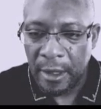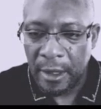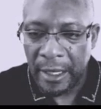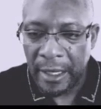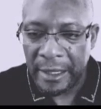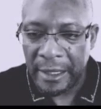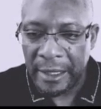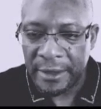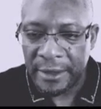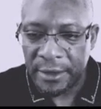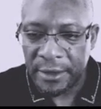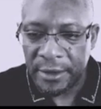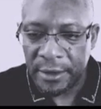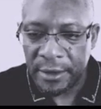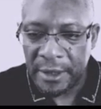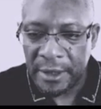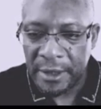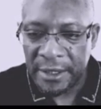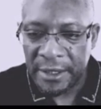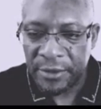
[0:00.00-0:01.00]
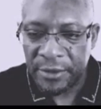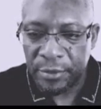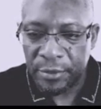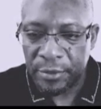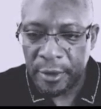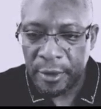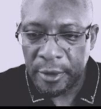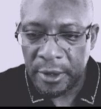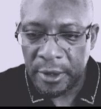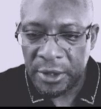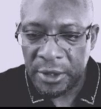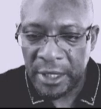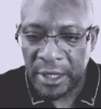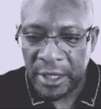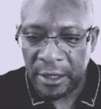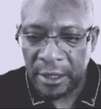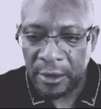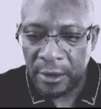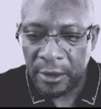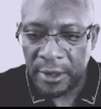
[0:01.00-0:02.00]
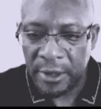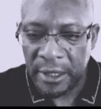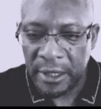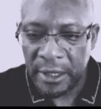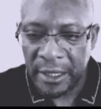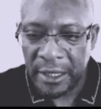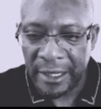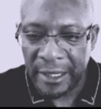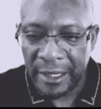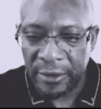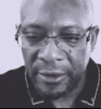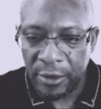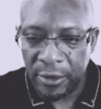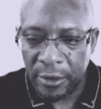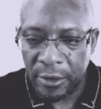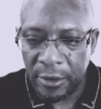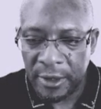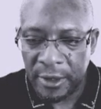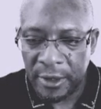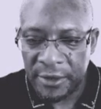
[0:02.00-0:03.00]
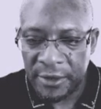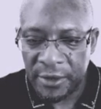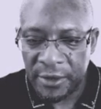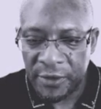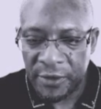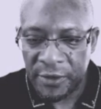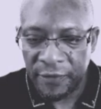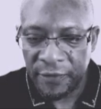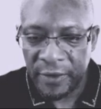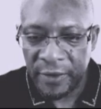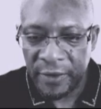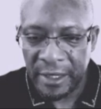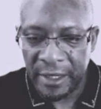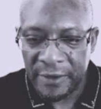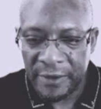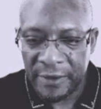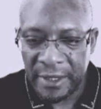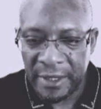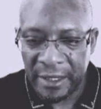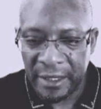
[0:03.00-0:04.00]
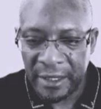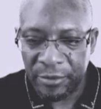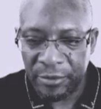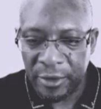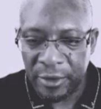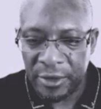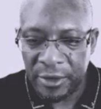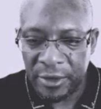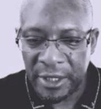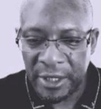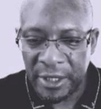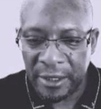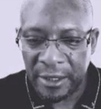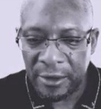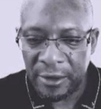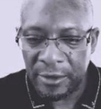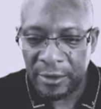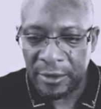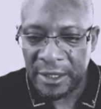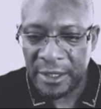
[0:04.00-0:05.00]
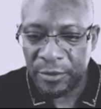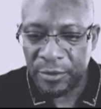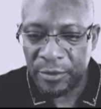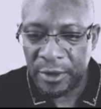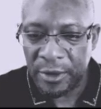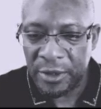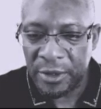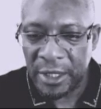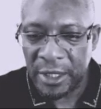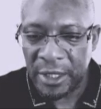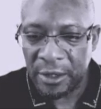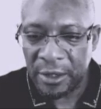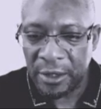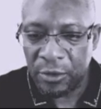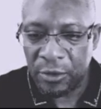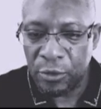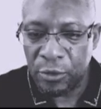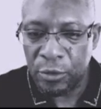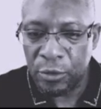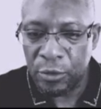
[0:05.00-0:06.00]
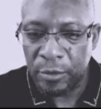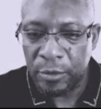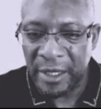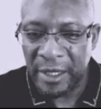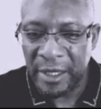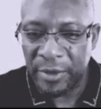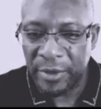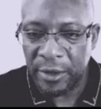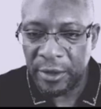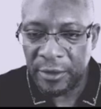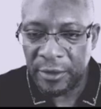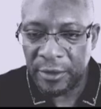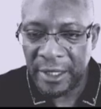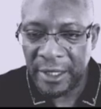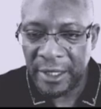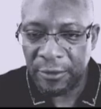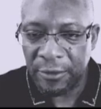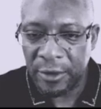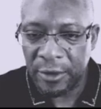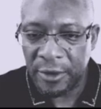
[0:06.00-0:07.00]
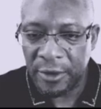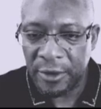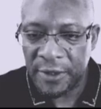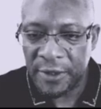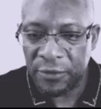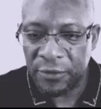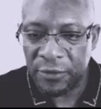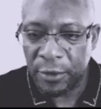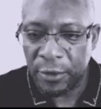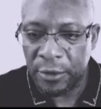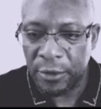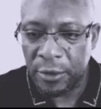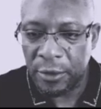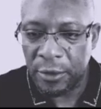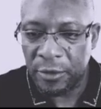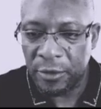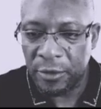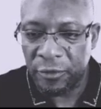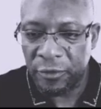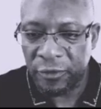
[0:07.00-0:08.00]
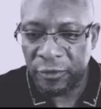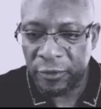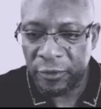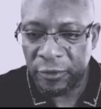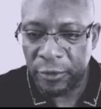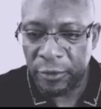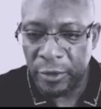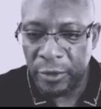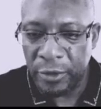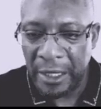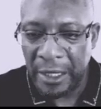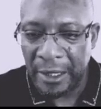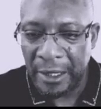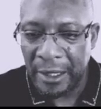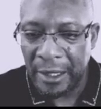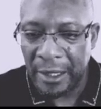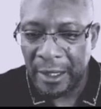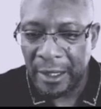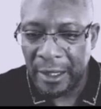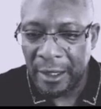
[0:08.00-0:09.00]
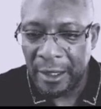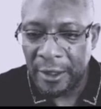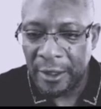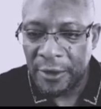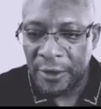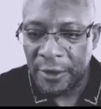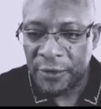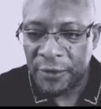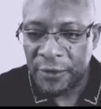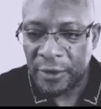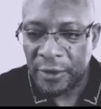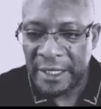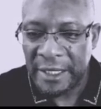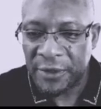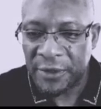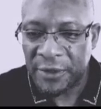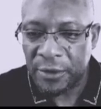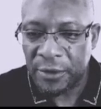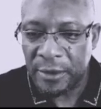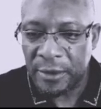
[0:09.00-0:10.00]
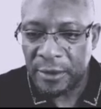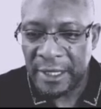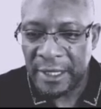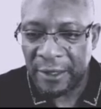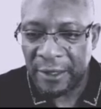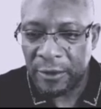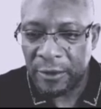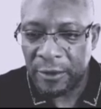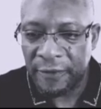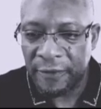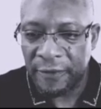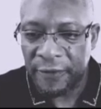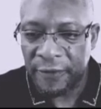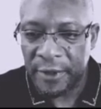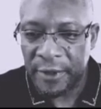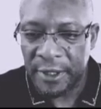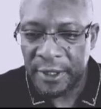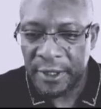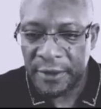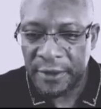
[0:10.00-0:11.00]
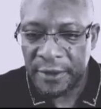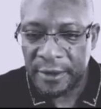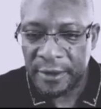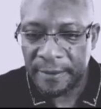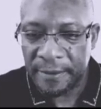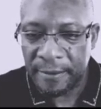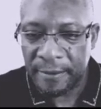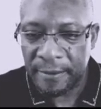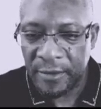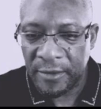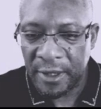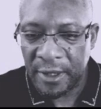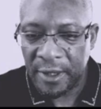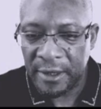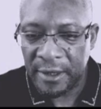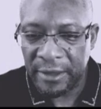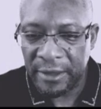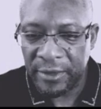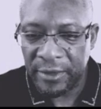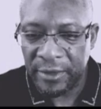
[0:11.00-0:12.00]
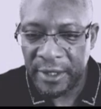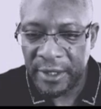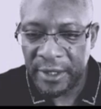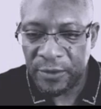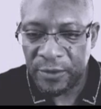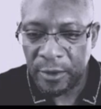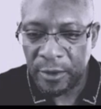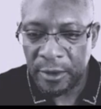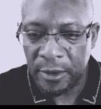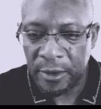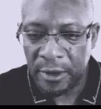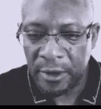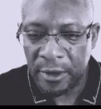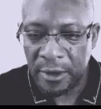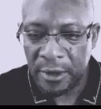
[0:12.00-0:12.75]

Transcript: And let's put a check on again. Or is there something else that can put a check on? Let's put a check. Oh, maybe not that one because his rook will come through. So let's do that one first. And then this one.